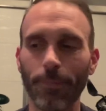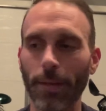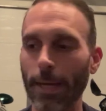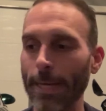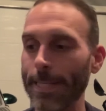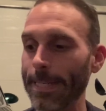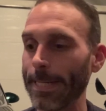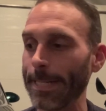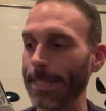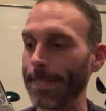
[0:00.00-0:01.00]
And
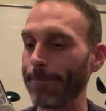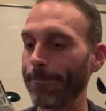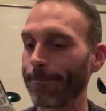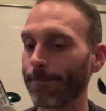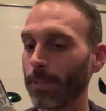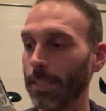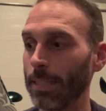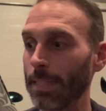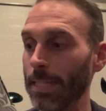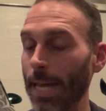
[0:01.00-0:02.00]

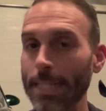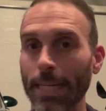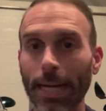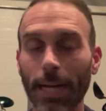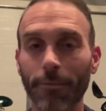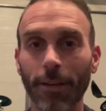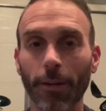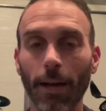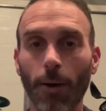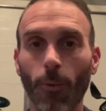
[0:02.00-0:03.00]
the next thing I got to
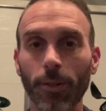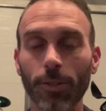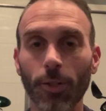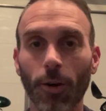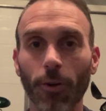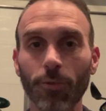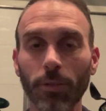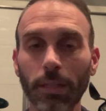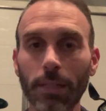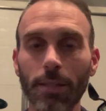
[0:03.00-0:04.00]
figure out once the car is
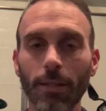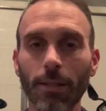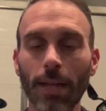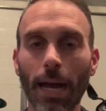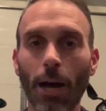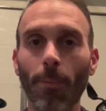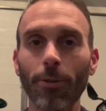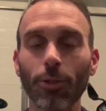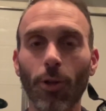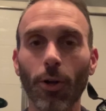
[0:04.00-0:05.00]
released is how
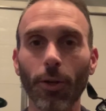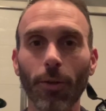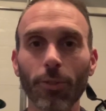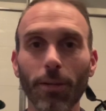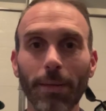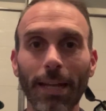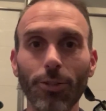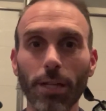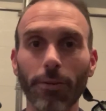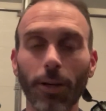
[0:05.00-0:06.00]
much longer there's going to be an
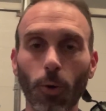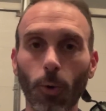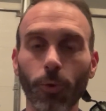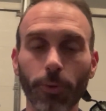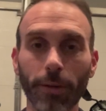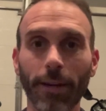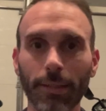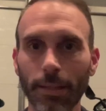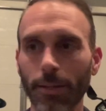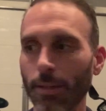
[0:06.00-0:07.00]
engineering hold. So I forgot to
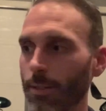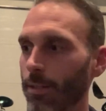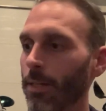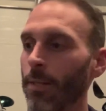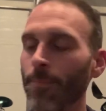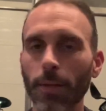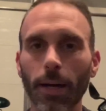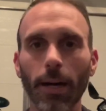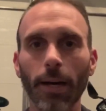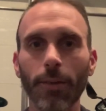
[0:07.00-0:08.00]
tell you this.
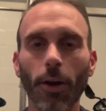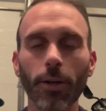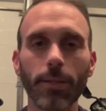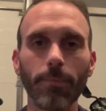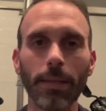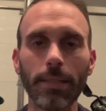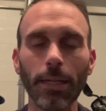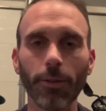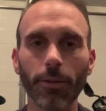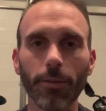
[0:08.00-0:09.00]
My
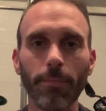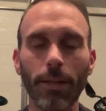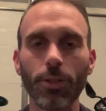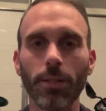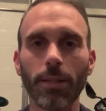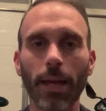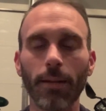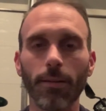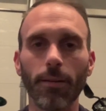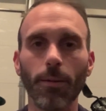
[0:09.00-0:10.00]
dealer mentioned
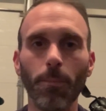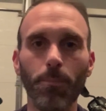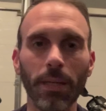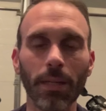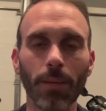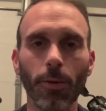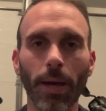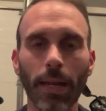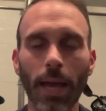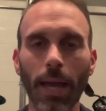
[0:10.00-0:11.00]
that B&W
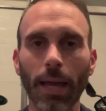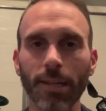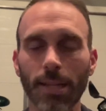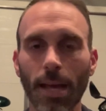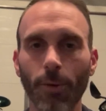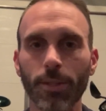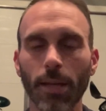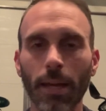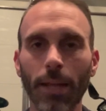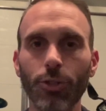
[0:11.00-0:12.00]
NA has announced
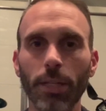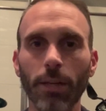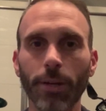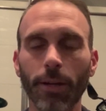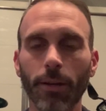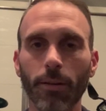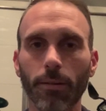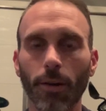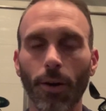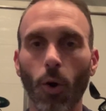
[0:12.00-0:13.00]
an engineering
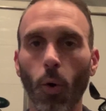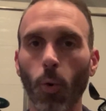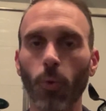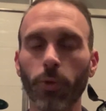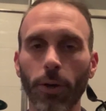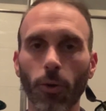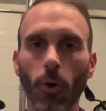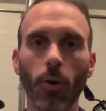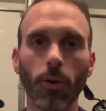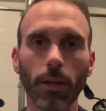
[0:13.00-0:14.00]
hold on
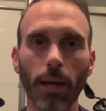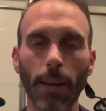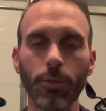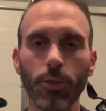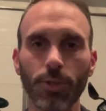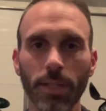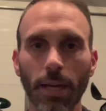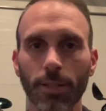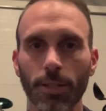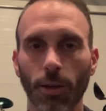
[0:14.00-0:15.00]
all
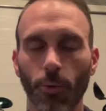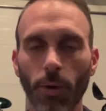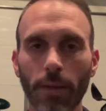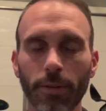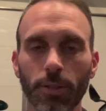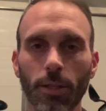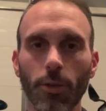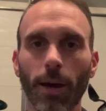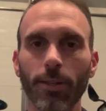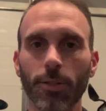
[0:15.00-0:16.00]
M2CSs arriving to the
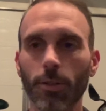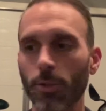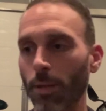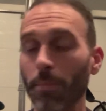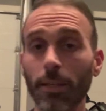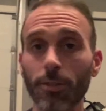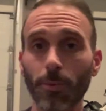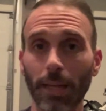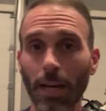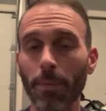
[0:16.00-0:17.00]
US. So what it means,
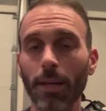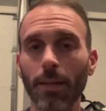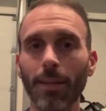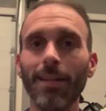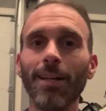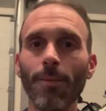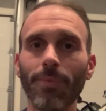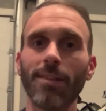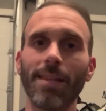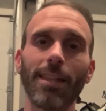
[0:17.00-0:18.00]
when they come in,
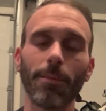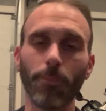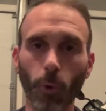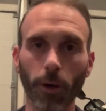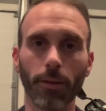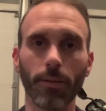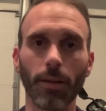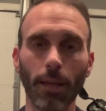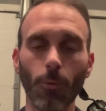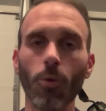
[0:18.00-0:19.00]
they stay at the port
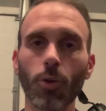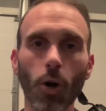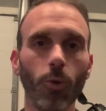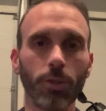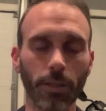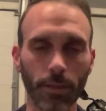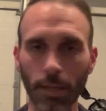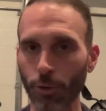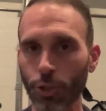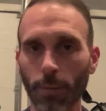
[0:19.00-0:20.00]
and they won't go to the
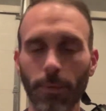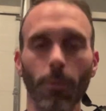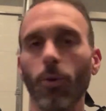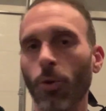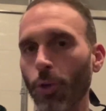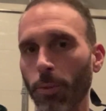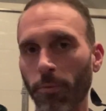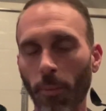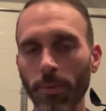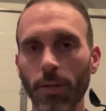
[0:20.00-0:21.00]
dealership. They won't go to the
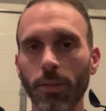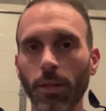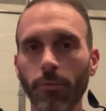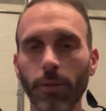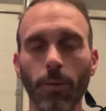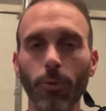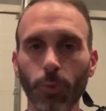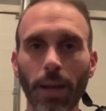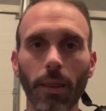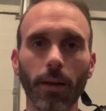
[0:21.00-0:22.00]
performance center delivery. They won't do
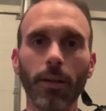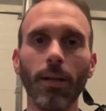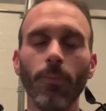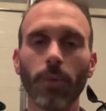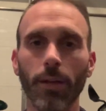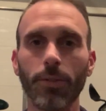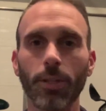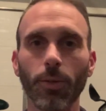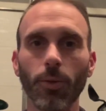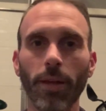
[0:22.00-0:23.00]
anything
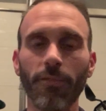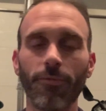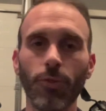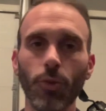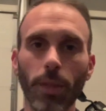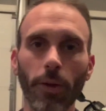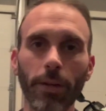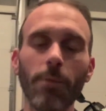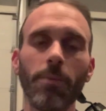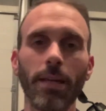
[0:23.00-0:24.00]
until they do their
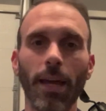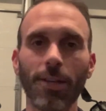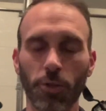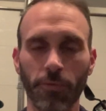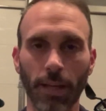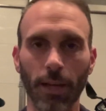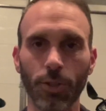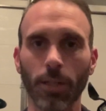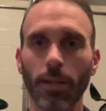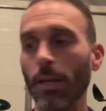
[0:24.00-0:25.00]
EPA certification.